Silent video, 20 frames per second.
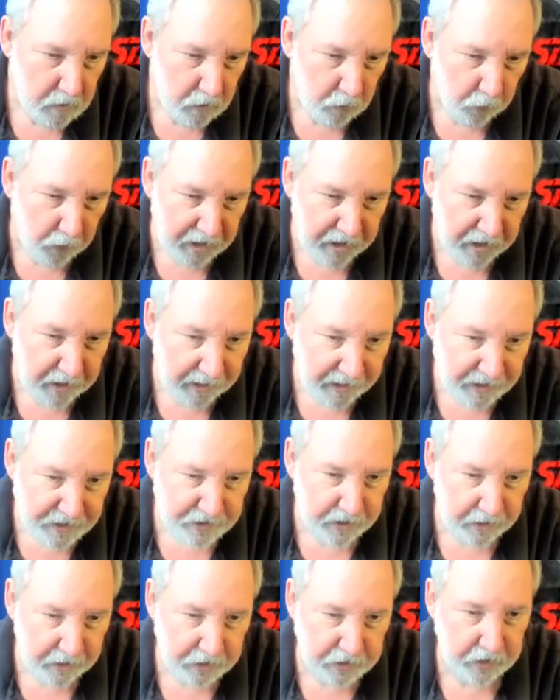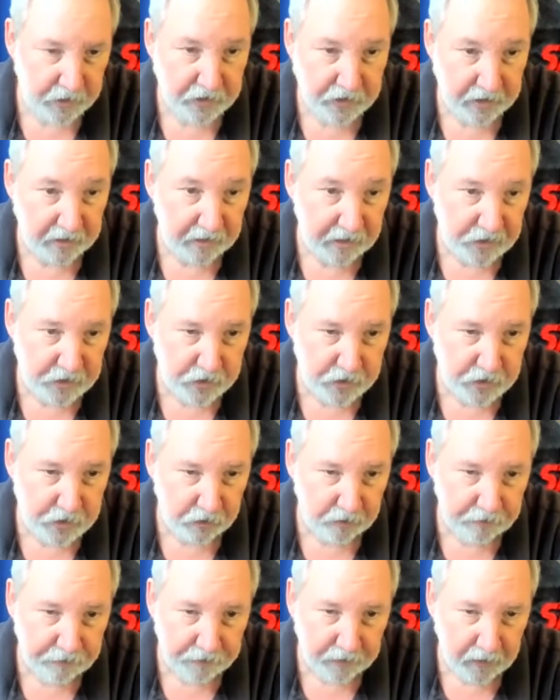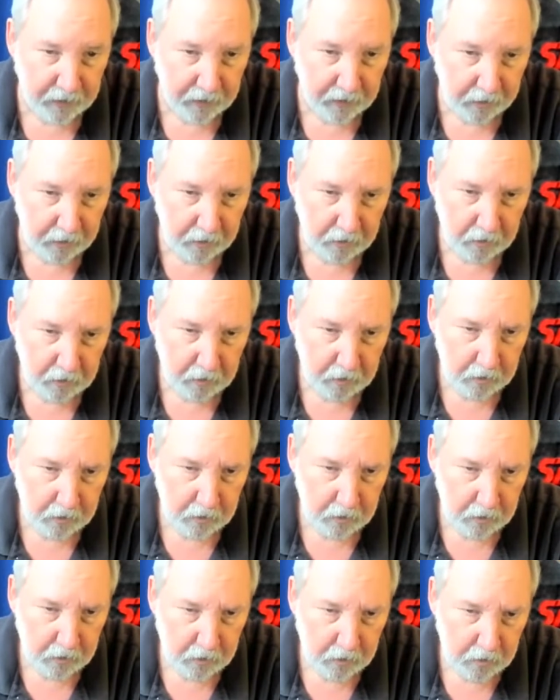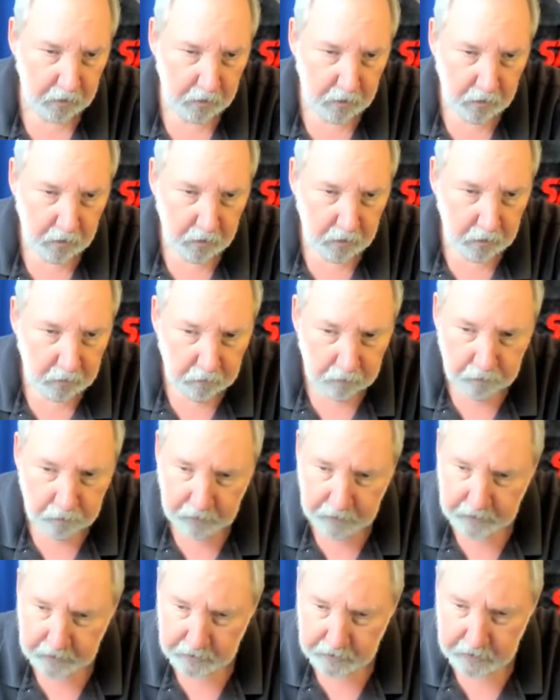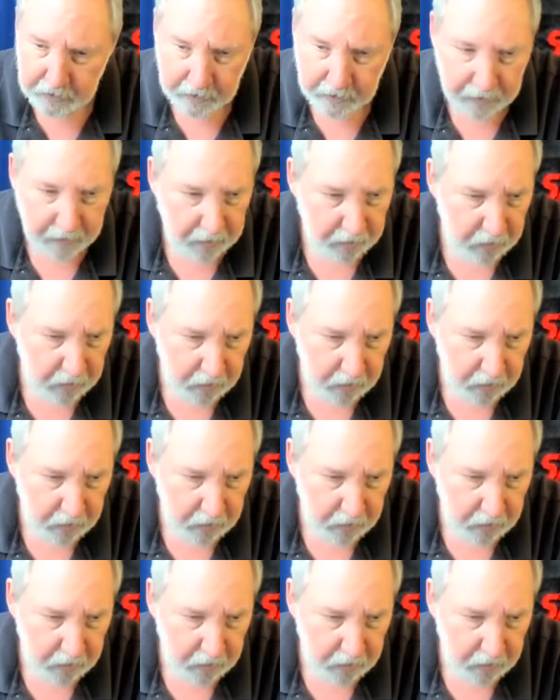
One of the nice things is, at least so far, it uh,